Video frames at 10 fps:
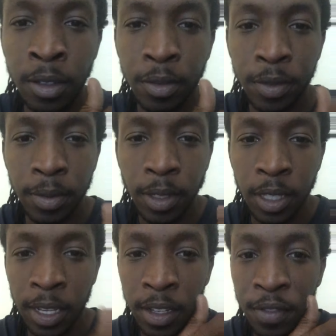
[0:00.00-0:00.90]
these
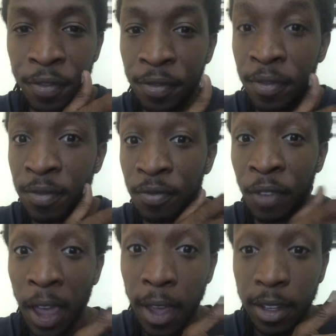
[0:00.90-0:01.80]

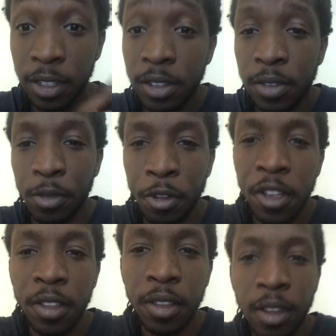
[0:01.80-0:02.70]
facts with
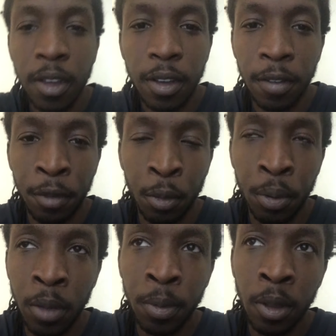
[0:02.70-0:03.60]
a few people
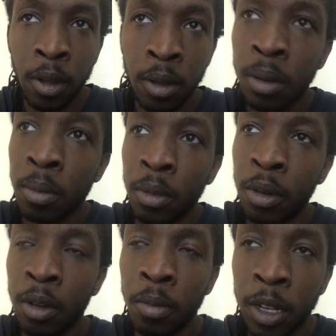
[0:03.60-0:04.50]
on, you know, my
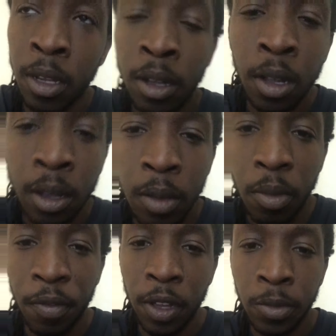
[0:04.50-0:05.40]

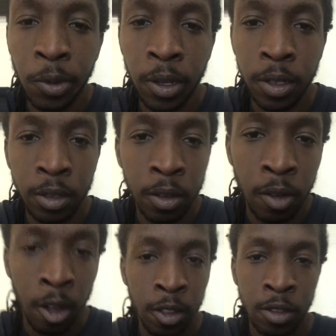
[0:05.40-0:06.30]
Facebook and other
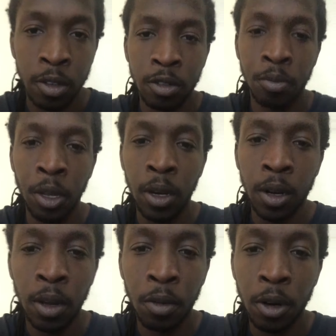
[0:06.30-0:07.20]
social media
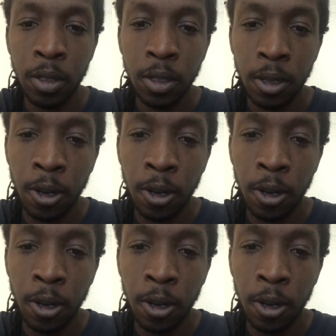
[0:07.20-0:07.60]
networks. You know,